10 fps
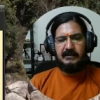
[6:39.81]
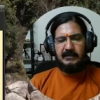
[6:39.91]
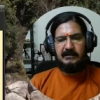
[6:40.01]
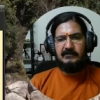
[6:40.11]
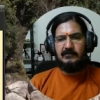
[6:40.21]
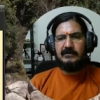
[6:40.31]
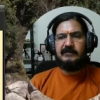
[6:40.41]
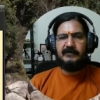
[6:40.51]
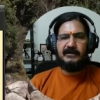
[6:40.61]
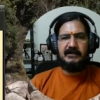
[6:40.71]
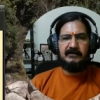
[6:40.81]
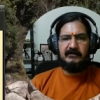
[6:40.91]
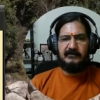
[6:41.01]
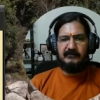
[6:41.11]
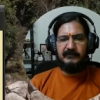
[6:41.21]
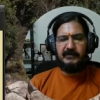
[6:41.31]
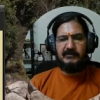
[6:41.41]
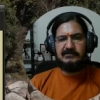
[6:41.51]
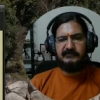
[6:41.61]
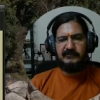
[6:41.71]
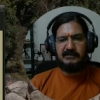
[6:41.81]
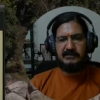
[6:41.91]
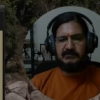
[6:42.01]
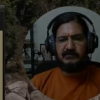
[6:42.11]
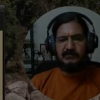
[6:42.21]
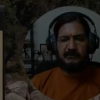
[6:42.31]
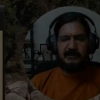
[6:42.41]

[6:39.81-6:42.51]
in two different videos with some suitable